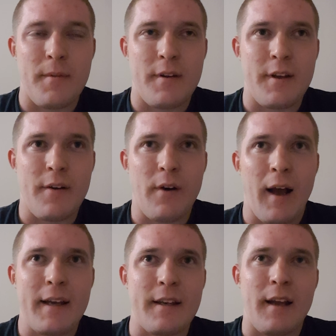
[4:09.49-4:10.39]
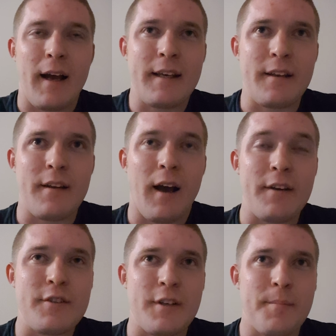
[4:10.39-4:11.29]
I
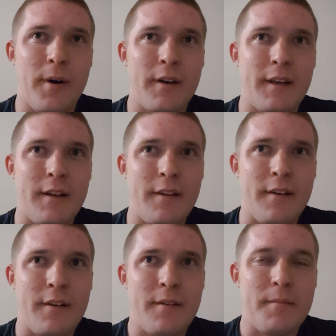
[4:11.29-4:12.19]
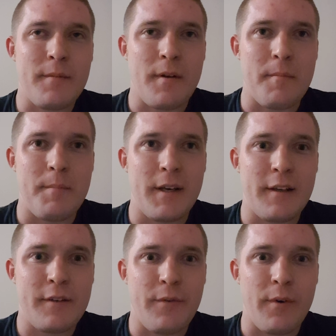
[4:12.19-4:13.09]
usually park at the Big
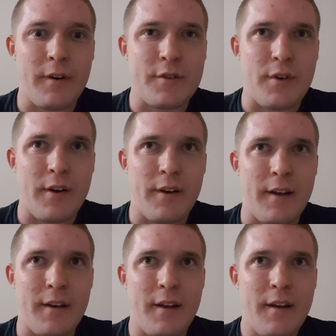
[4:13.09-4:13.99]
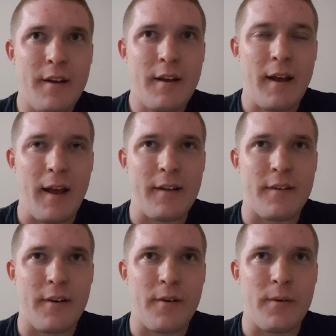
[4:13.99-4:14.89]
East Fork trailhead. And
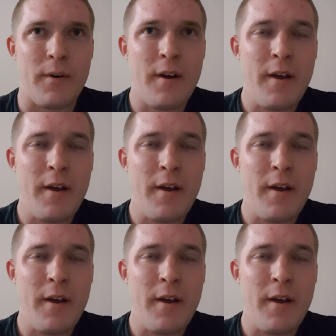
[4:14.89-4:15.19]
so